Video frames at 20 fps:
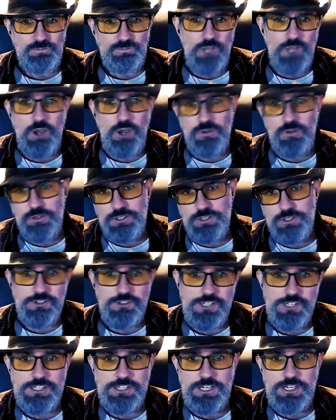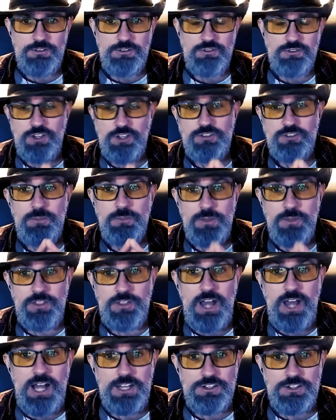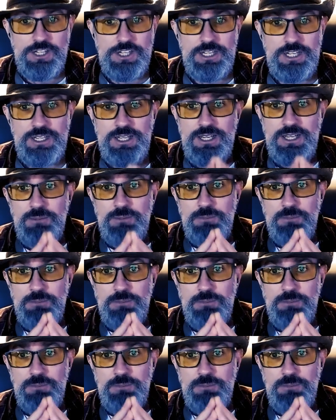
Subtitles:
no, there's no such thing as just a mythology.